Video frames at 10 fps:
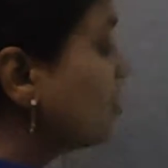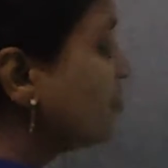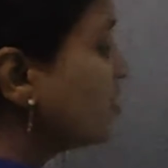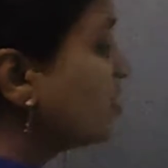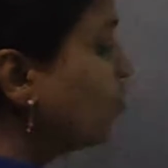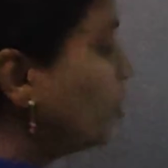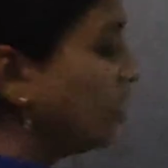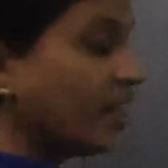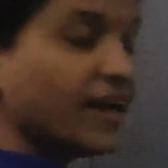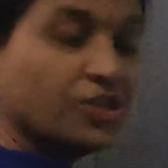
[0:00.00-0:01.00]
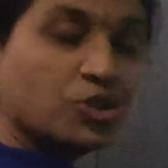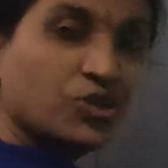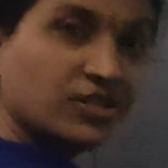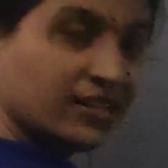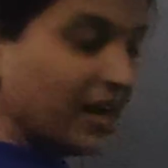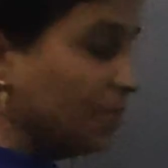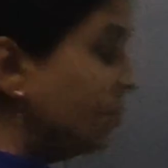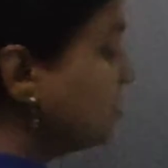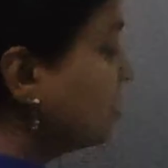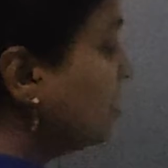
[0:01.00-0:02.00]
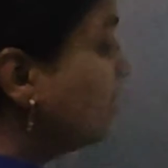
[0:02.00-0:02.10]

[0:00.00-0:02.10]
somewhat attached to the thalamus.